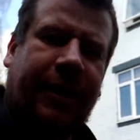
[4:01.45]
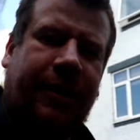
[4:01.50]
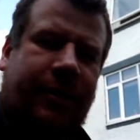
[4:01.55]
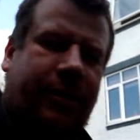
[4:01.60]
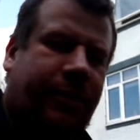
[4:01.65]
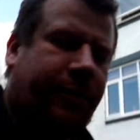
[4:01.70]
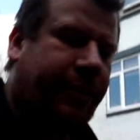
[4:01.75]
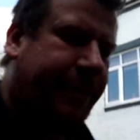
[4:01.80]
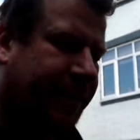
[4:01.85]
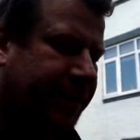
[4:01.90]

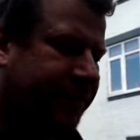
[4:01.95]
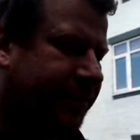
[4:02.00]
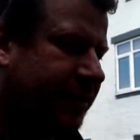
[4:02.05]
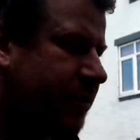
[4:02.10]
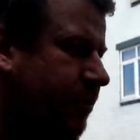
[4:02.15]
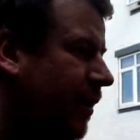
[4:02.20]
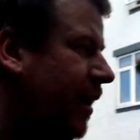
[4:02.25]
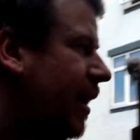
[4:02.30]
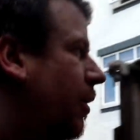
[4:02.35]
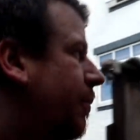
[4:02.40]
into a bit of a
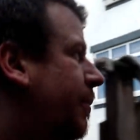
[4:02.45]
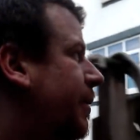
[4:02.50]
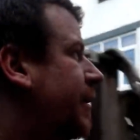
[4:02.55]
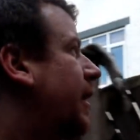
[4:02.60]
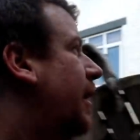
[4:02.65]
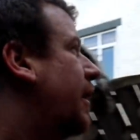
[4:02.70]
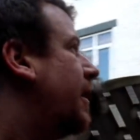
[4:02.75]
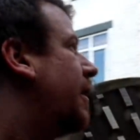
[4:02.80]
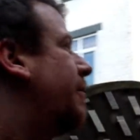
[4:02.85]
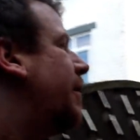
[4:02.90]
sweat up and
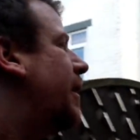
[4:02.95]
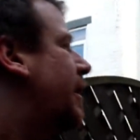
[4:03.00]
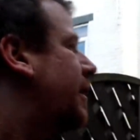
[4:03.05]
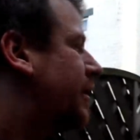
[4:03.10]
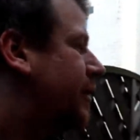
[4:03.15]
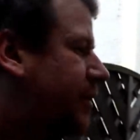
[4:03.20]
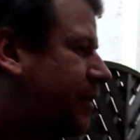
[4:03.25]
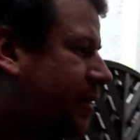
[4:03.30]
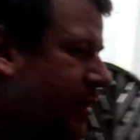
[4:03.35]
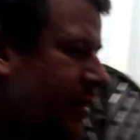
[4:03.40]
down them
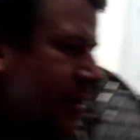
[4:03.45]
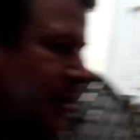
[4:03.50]
ladders.